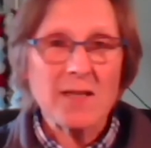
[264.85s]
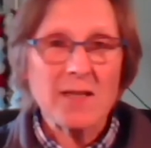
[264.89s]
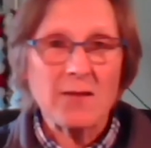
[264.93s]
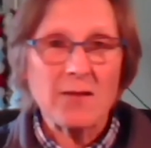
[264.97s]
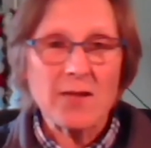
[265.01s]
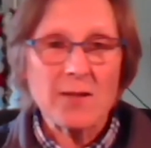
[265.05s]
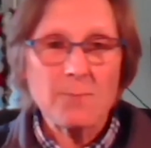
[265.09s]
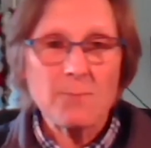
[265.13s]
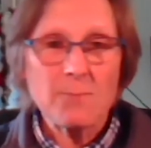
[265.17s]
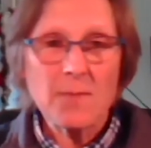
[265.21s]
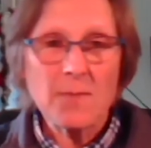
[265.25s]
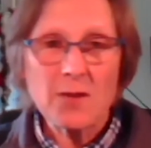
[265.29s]

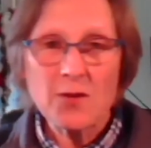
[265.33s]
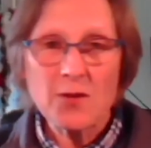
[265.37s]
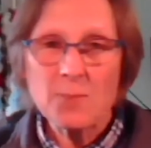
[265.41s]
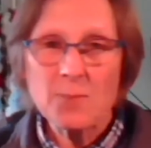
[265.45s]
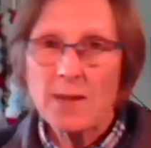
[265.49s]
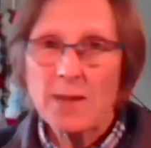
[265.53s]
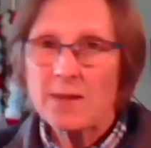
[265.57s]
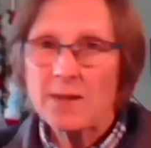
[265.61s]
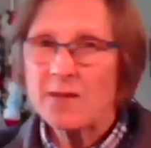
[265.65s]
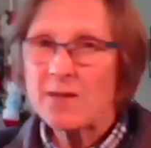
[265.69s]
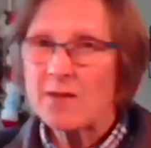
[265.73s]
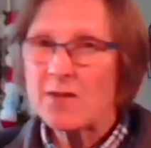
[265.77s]
It's much
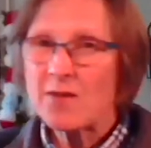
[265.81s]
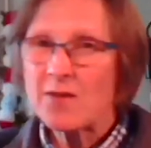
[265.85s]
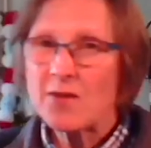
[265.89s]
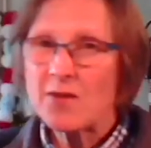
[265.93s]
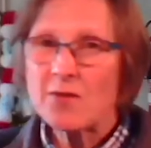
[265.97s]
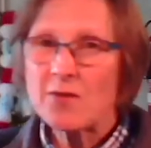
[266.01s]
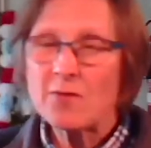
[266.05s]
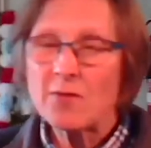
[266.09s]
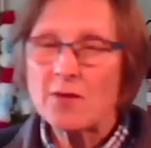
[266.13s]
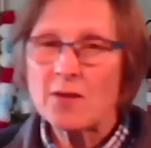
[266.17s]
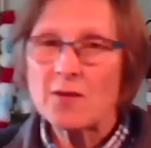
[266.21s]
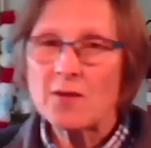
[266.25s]
better to
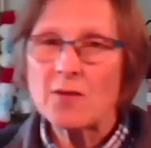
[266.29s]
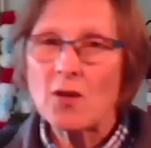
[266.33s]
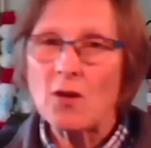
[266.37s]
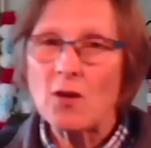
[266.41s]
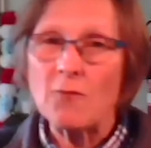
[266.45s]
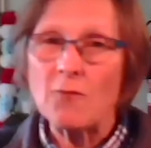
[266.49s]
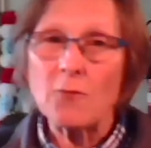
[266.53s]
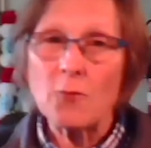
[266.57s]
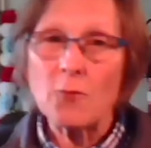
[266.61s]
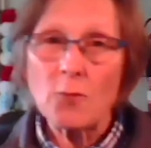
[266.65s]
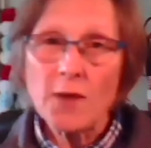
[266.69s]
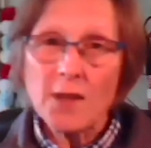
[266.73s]

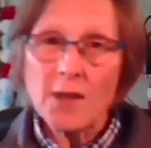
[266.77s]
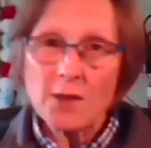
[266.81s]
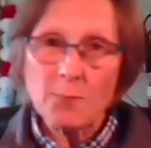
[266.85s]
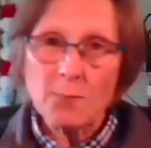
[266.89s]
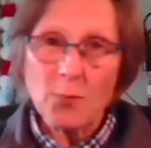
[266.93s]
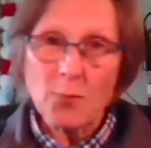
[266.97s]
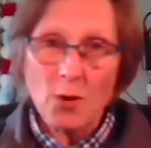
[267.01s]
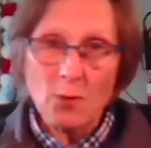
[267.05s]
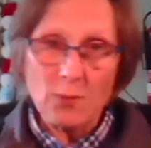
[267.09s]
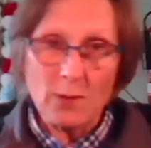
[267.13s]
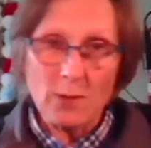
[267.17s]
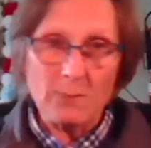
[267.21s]
avoid a
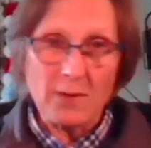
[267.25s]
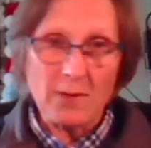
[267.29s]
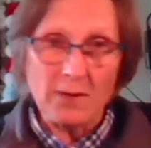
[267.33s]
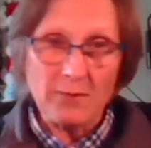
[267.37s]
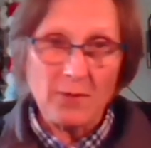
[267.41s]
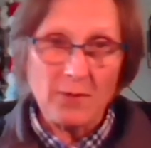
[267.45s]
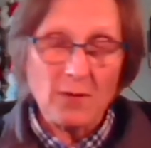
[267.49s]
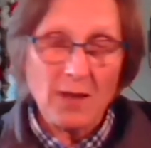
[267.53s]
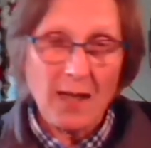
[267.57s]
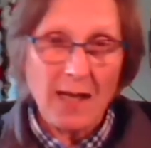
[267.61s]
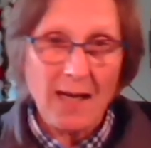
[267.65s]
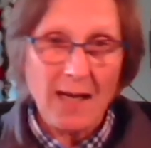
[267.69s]
problem if
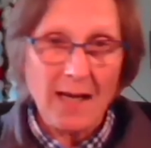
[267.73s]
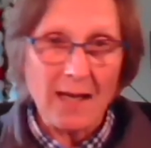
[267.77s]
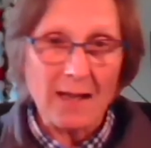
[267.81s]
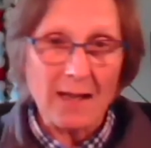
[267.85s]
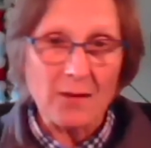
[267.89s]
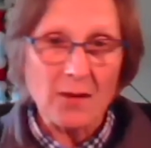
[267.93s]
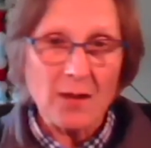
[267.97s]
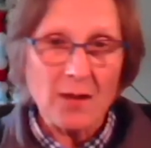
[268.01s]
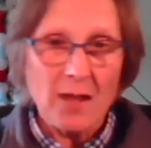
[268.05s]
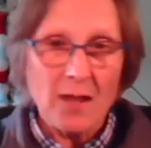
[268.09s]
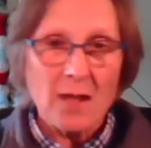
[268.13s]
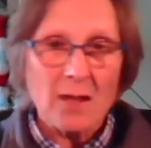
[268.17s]
you can
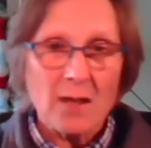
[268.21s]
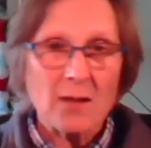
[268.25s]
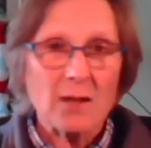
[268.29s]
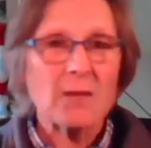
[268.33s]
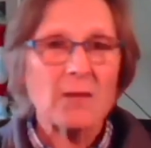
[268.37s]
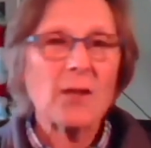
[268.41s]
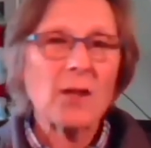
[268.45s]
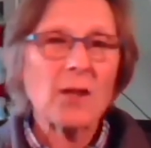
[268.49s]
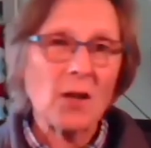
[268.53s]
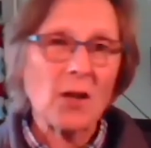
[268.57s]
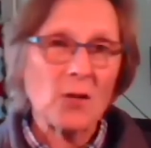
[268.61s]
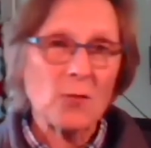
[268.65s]
and
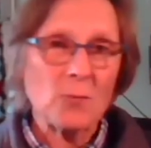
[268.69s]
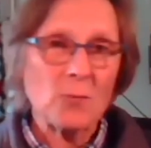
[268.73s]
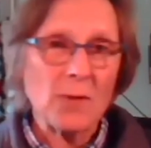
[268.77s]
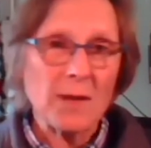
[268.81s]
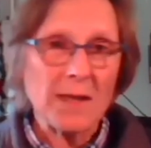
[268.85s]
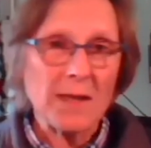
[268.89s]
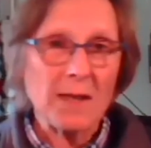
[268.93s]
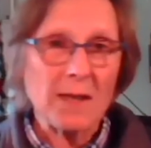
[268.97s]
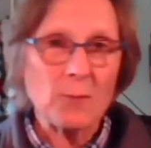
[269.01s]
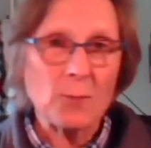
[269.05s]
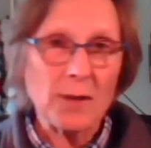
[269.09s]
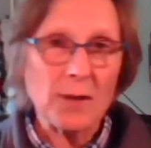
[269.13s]
cope with
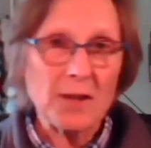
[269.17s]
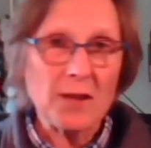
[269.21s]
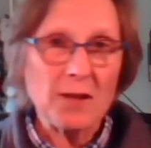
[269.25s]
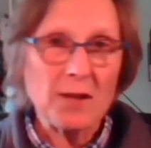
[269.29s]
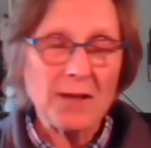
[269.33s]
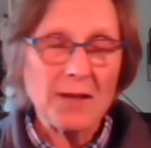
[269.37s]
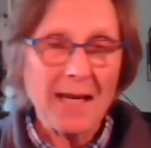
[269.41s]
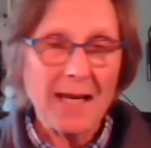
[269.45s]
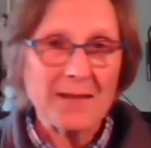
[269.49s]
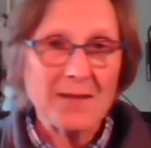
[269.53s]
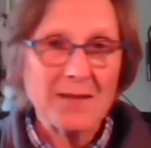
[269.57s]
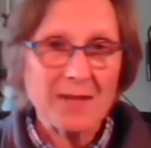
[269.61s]
it when you
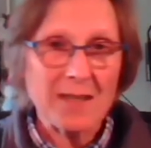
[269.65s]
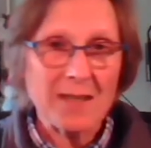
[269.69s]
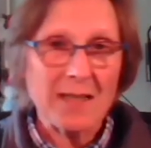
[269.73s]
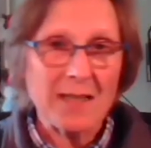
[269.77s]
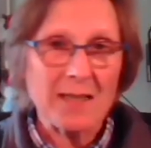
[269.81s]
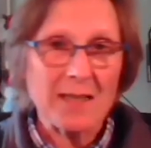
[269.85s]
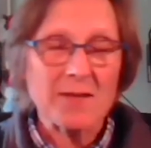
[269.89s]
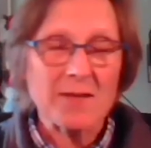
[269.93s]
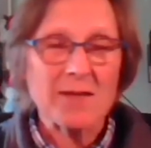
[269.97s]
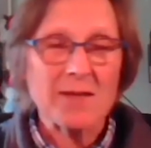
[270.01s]
get it.